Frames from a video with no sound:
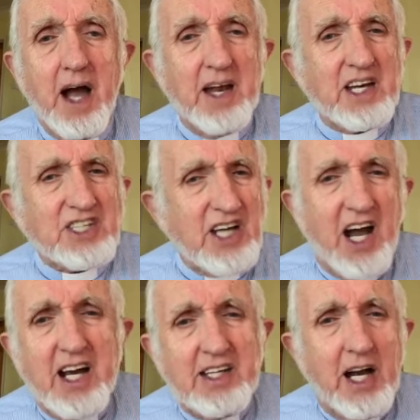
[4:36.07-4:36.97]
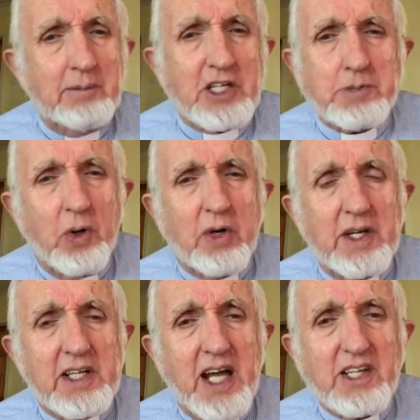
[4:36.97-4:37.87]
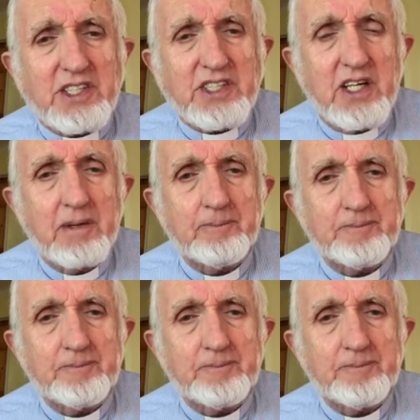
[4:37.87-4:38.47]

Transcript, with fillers: and a sign that will be spoken against.